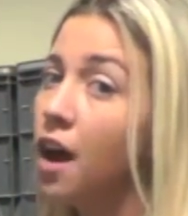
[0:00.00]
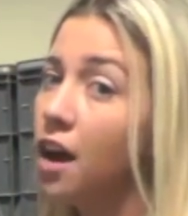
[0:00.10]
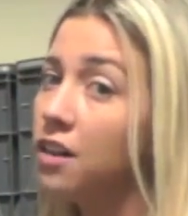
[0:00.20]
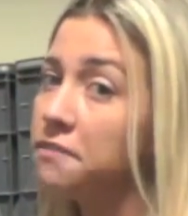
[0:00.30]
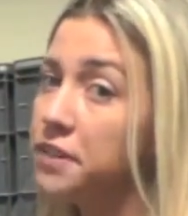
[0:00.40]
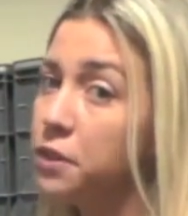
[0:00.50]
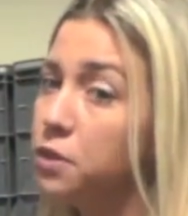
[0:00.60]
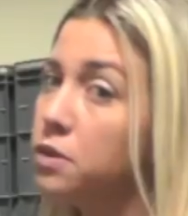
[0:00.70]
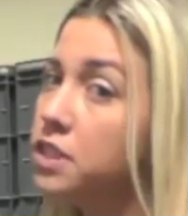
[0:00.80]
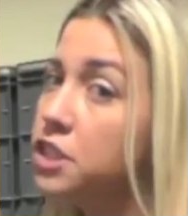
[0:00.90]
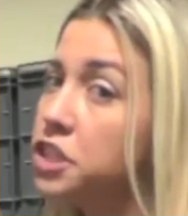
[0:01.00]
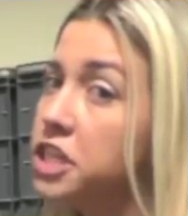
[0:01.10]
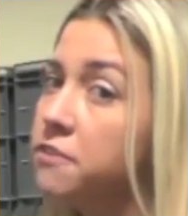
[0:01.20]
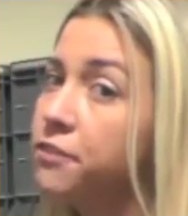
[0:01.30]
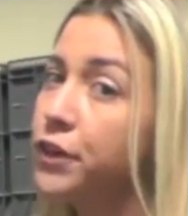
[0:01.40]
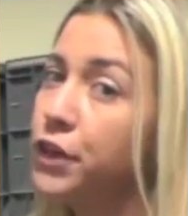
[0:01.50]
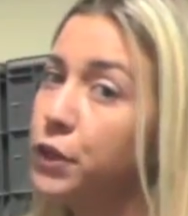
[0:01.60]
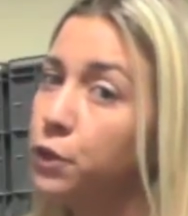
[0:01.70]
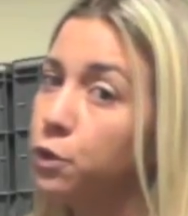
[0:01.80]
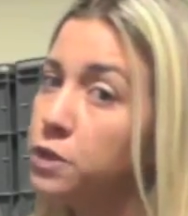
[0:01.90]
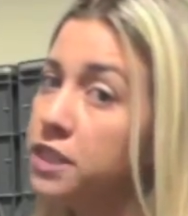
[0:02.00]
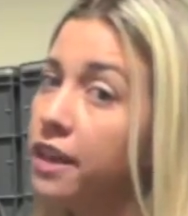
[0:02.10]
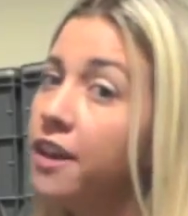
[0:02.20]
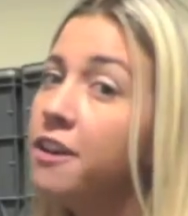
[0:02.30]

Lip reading: all of you searching for used